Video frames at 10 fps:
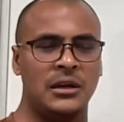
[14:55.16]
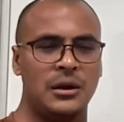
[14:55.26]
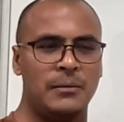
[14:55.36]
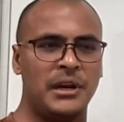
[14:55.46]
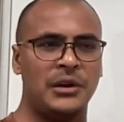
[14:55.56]

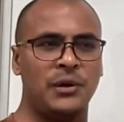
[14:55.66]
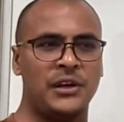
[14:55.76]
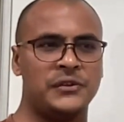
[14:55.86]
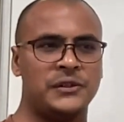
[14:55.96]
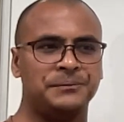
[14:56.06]
many
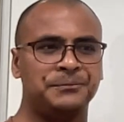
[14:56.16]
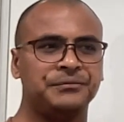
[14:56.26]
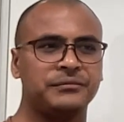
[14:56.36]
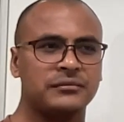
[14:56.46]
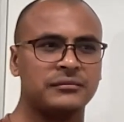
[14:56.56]
ways,
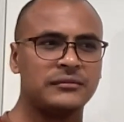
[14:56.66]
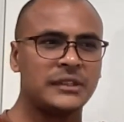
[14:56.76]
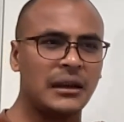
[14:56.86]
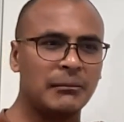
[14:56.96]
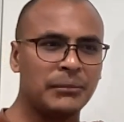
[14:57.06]

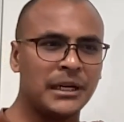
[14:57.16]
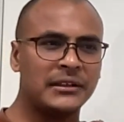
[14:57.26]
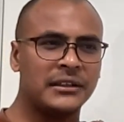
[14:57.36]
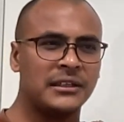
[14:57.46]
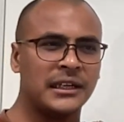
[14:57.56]
but
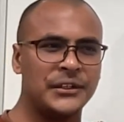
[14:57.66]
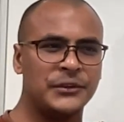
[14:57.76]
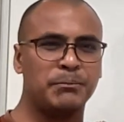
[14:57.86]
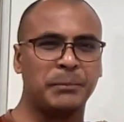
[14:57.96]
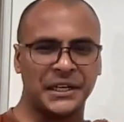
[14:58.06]
it's
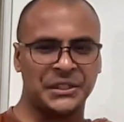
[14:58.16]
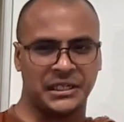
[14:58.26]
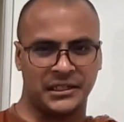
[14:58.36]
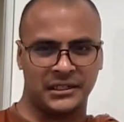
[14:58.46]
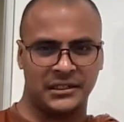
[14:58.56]
pressure.